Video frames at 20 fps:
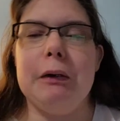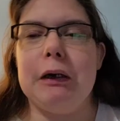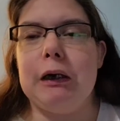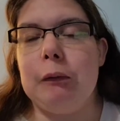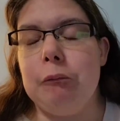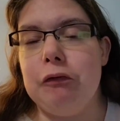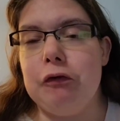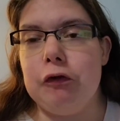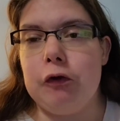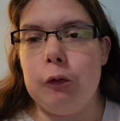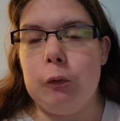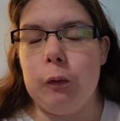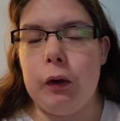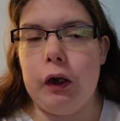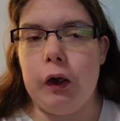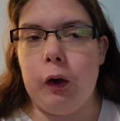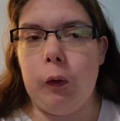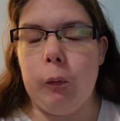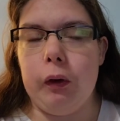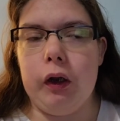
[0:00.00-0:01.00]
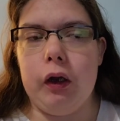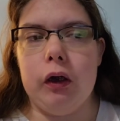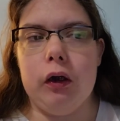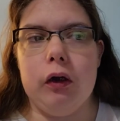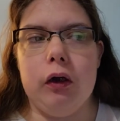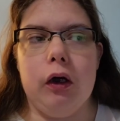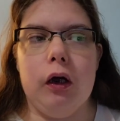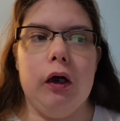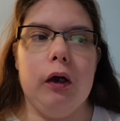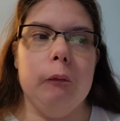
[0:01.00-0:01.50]
but I'm still wide
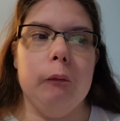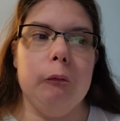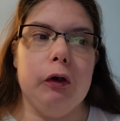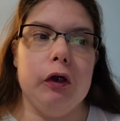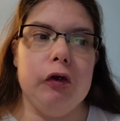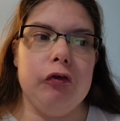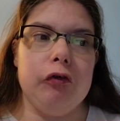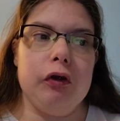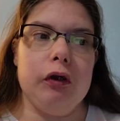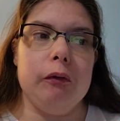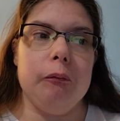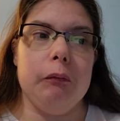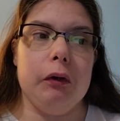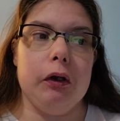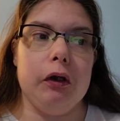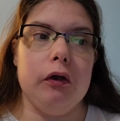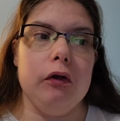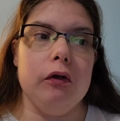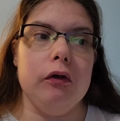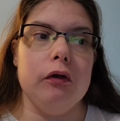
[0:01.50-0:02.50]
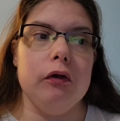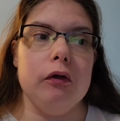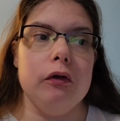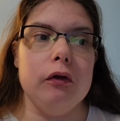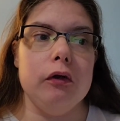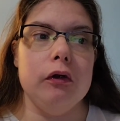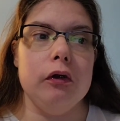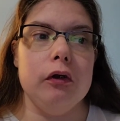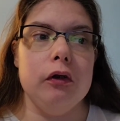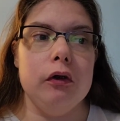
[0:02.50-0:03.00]
awake. I'm watching those
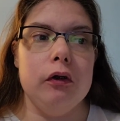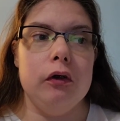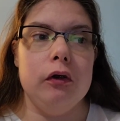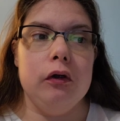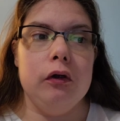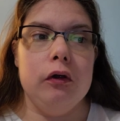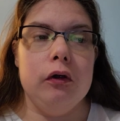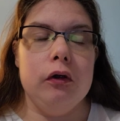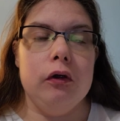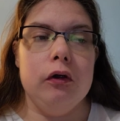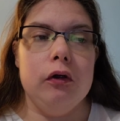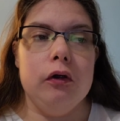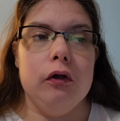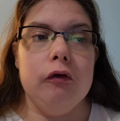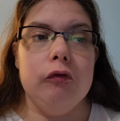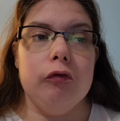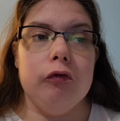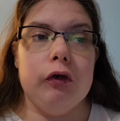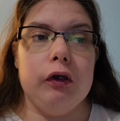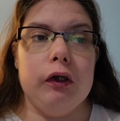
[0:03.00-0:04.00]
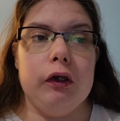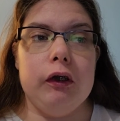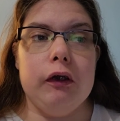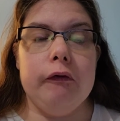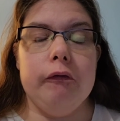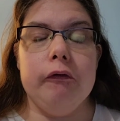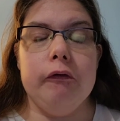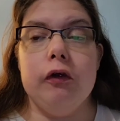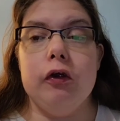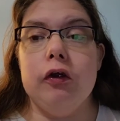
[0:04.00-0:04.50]

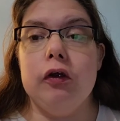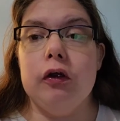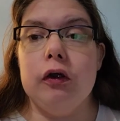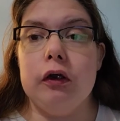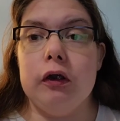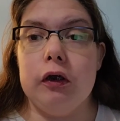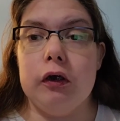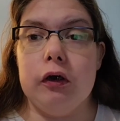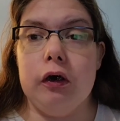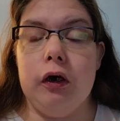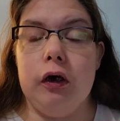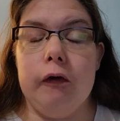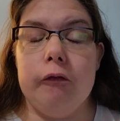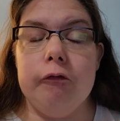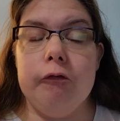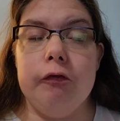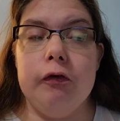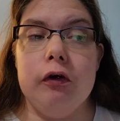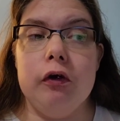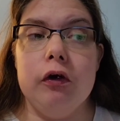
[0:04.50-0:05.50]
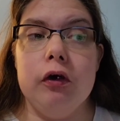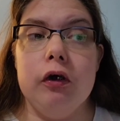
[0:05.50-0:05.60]
reads kickoff